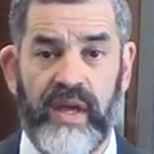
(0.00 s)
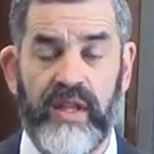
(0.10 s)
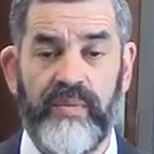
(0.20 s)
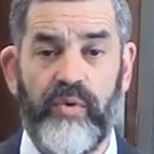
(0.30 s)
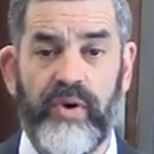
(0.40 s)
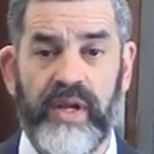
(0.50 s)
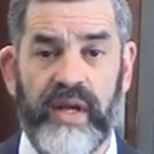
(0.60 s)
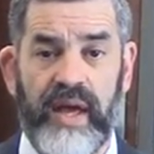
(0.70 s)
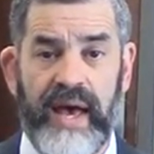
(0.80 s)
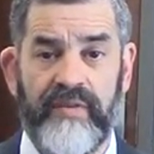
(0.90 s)
In the
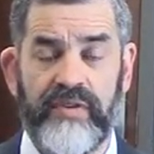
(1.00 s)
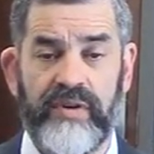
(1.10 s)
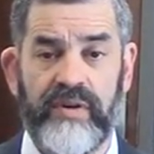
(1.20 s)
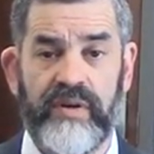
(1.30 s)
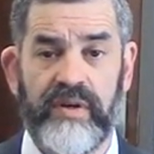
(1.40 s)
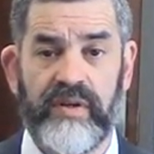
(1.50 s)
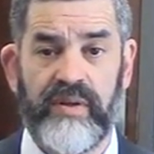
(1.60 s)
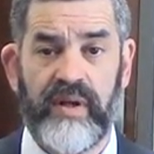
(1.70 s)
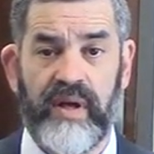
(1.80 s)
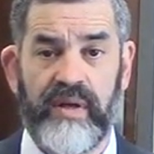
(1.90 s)
morning after
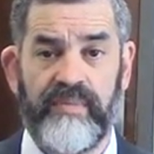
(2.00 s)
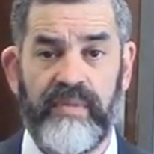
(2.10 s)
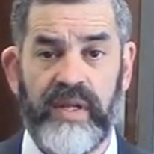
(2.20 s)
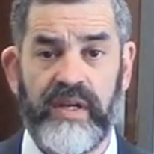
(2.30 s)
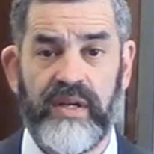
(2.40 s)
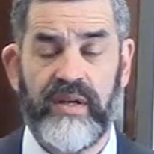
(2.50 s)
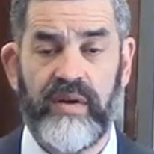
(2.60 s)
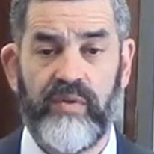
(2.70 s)
Minyan,